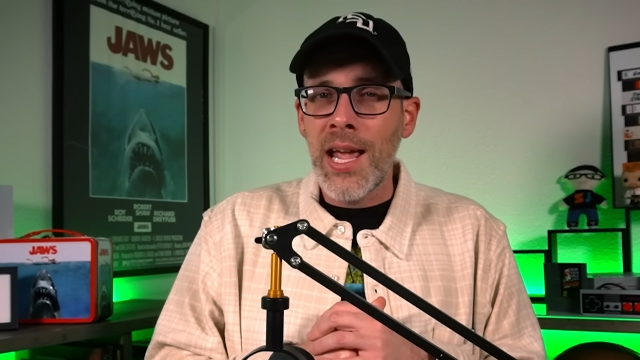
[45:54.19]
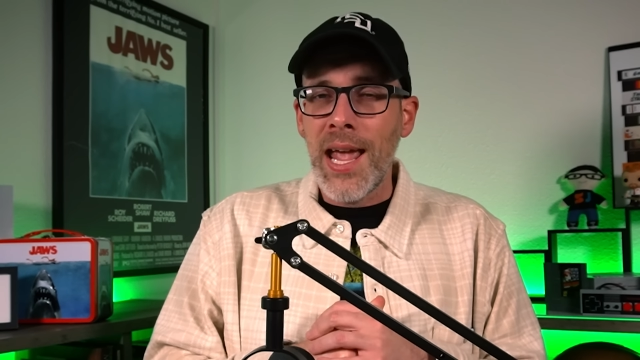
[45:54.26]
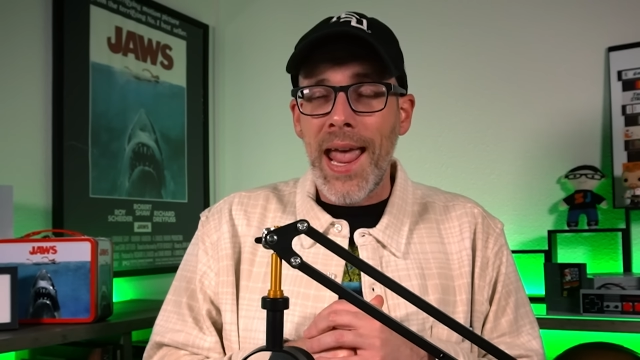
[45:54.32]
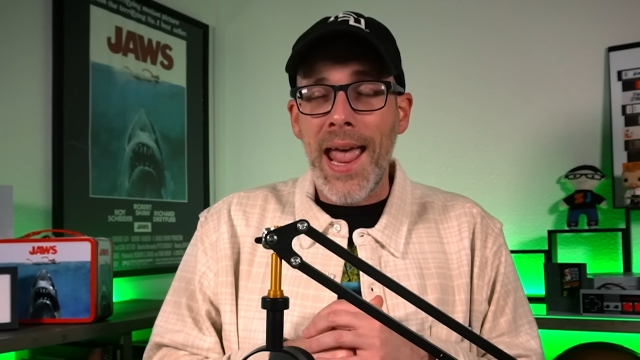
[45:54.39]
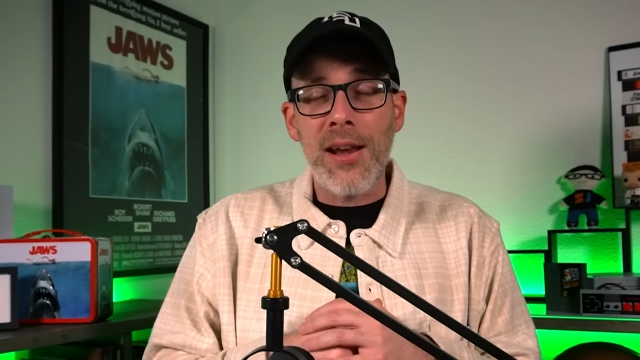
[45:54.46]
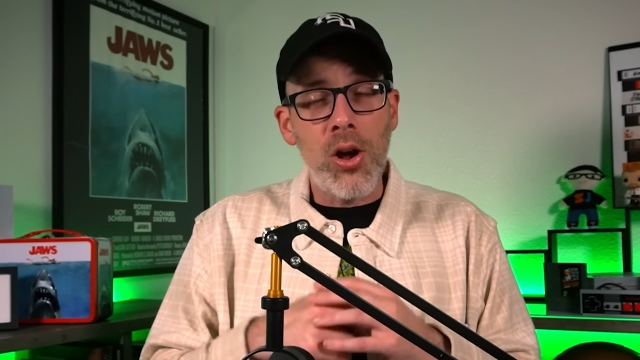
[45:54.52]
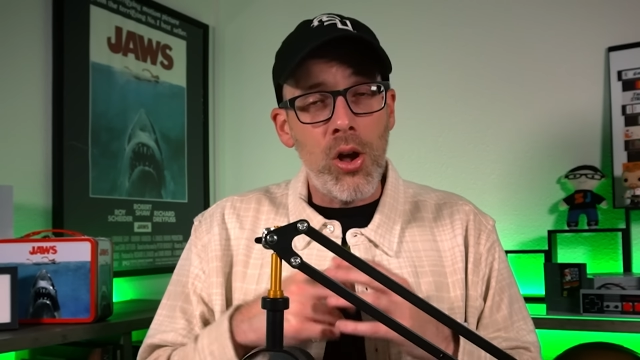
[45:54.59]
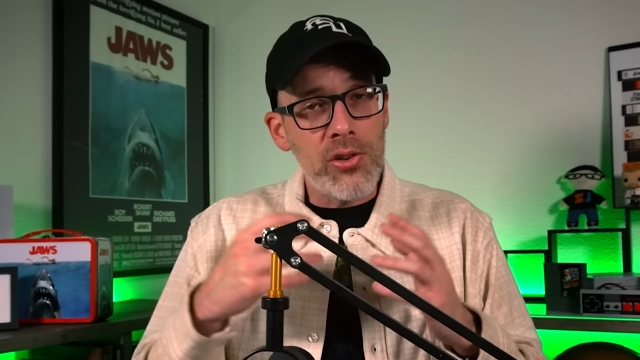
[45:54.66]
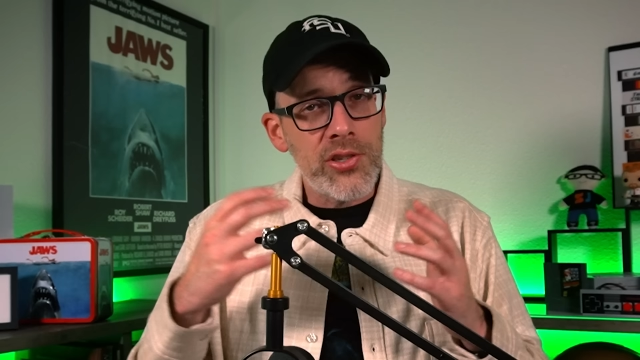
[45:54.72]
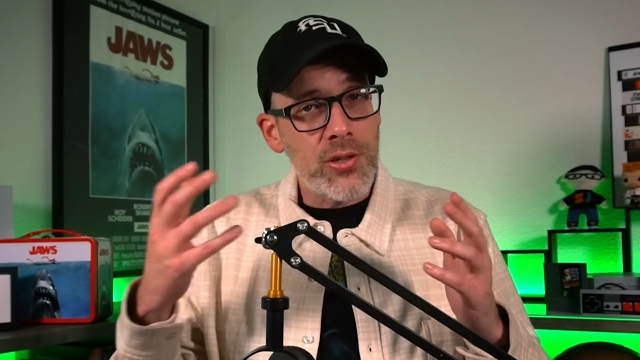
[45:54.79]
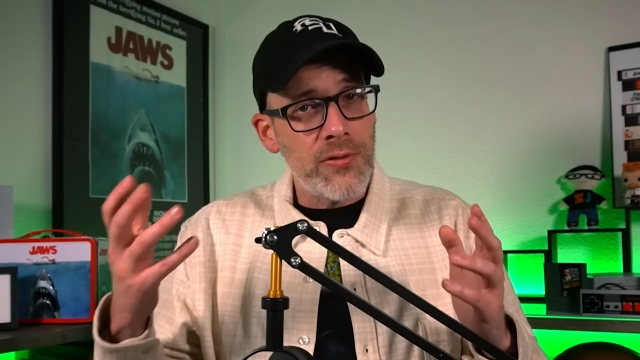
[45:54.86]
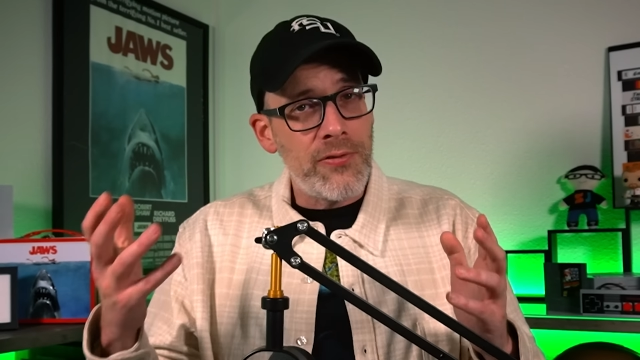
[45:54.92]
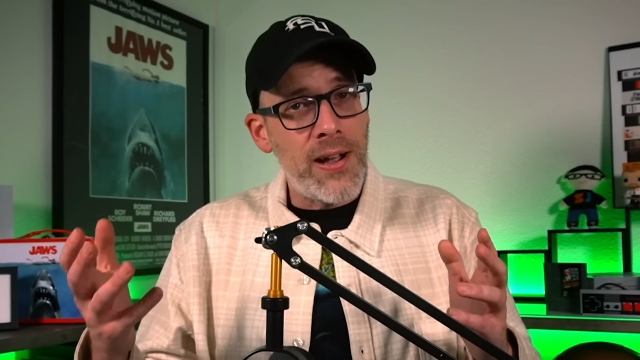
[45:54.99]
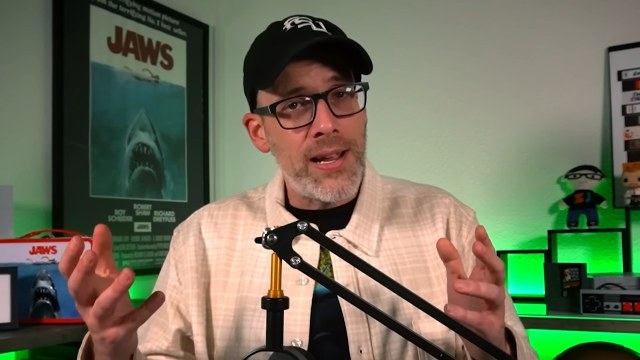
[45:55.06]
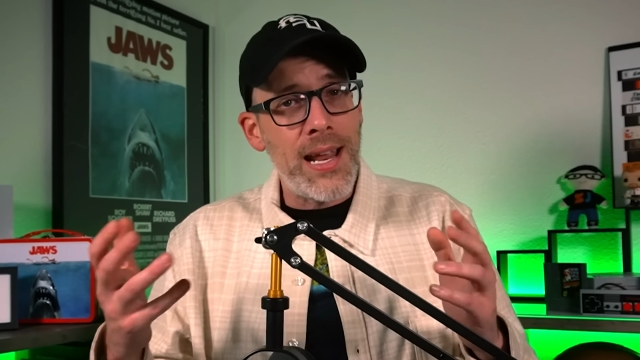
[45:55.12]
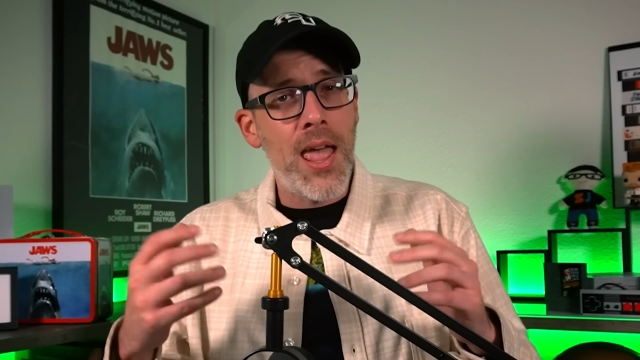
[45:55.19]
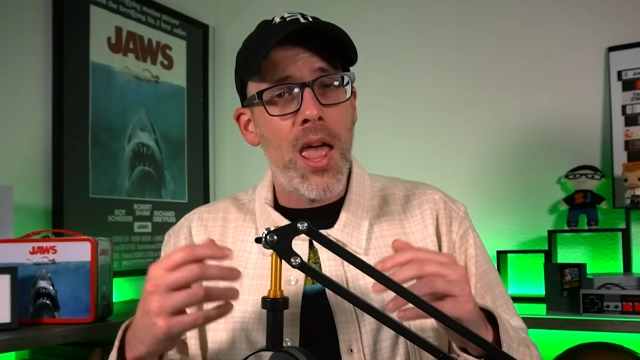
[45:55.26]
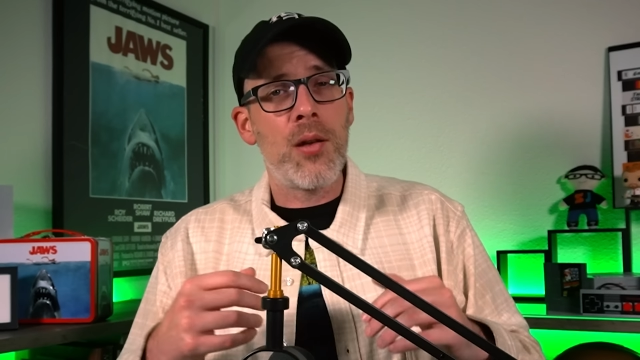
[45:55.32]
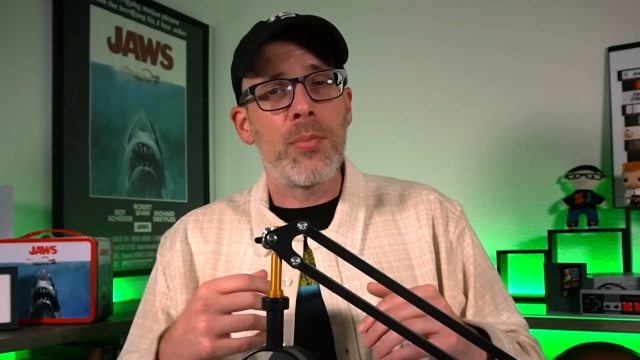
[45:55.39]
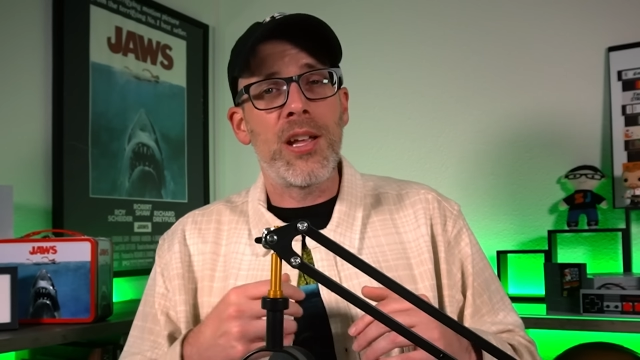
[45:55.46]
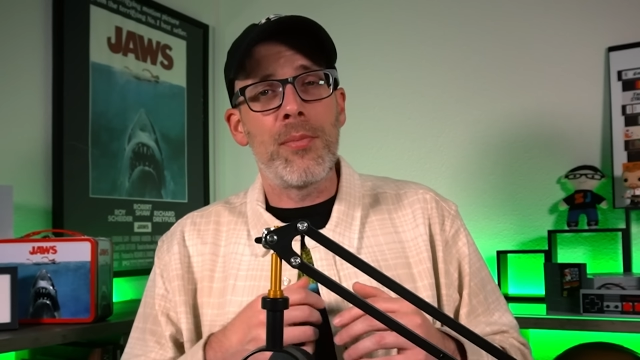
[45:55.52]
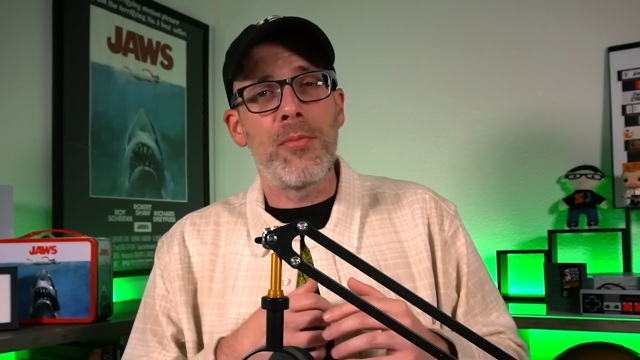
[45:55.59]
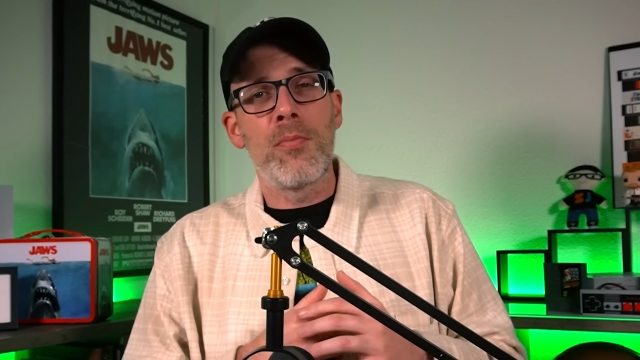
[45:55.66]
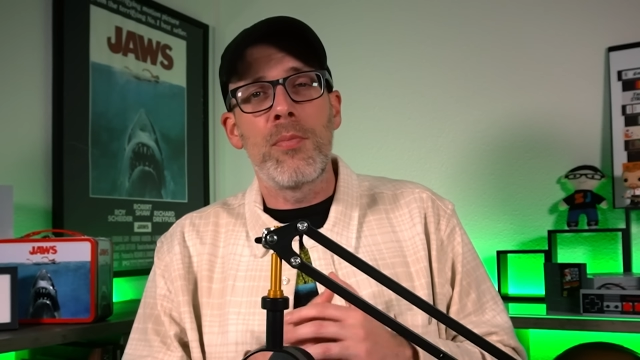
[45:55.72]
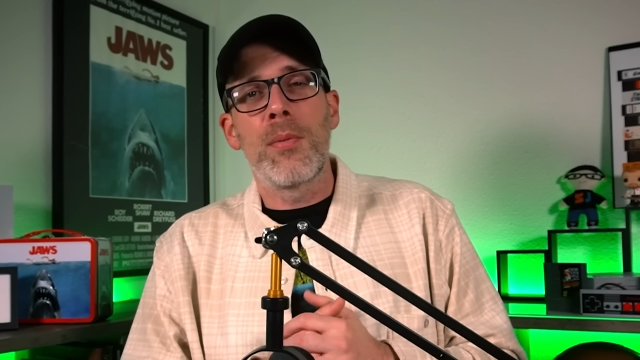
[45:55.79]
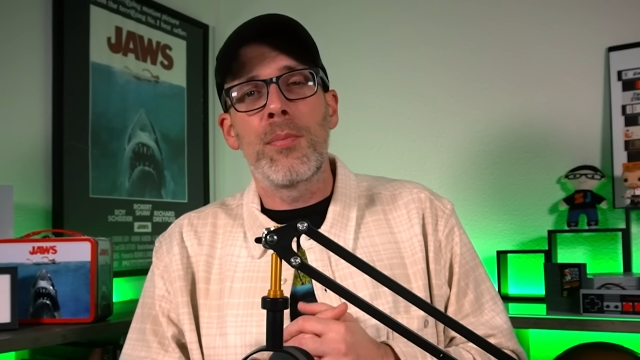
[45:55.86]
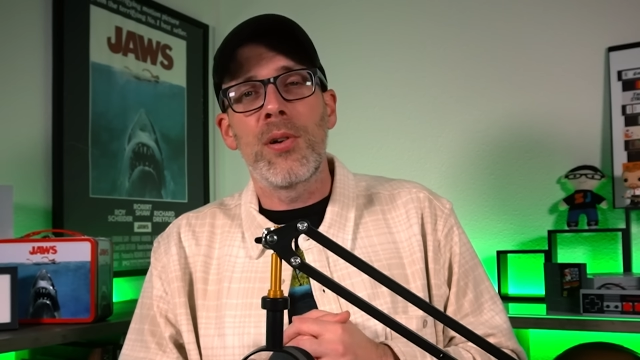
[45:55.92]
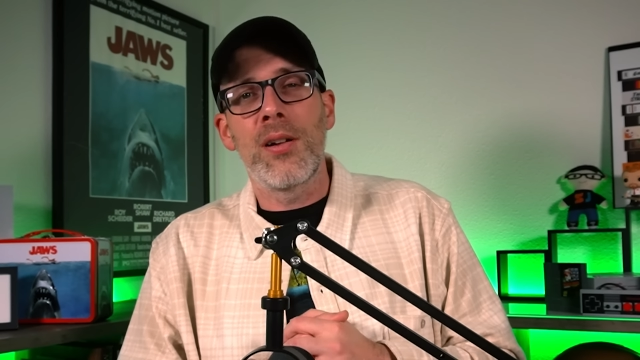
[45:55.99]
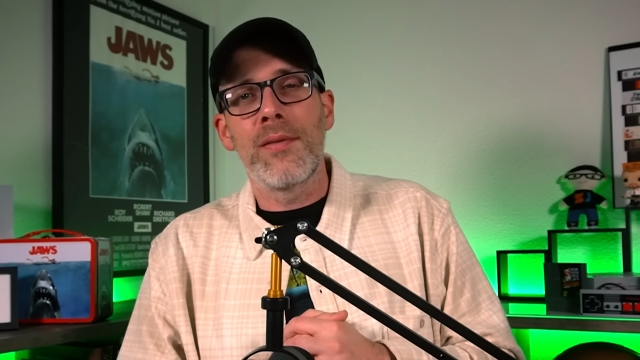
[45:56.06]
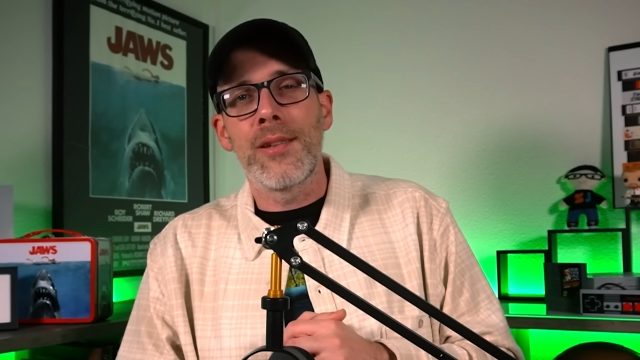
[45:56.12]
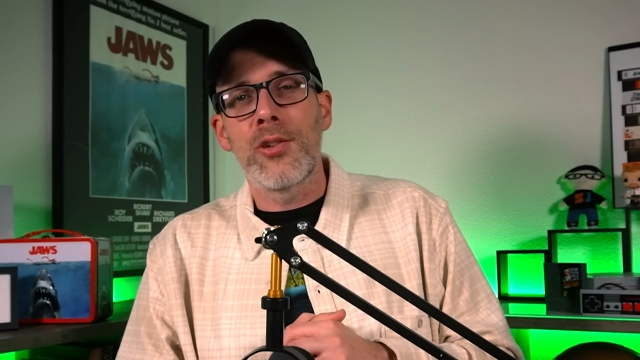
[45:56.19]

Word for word: and also to find out how to become a member of